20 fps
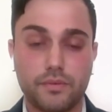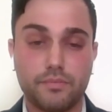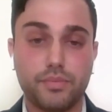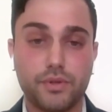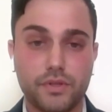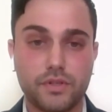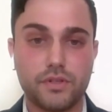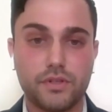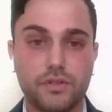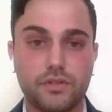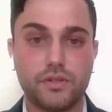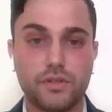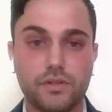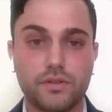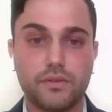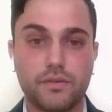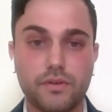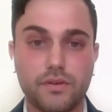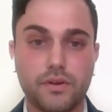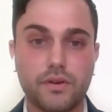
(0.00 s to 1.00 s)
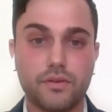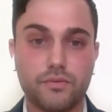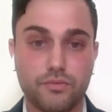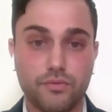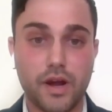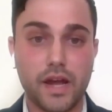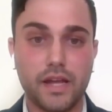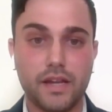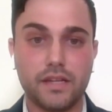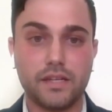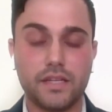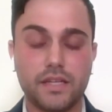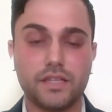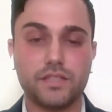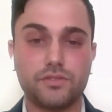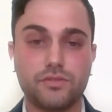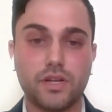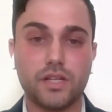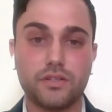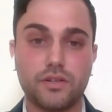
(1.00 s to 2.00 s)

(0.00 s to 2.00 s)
political right in Israel,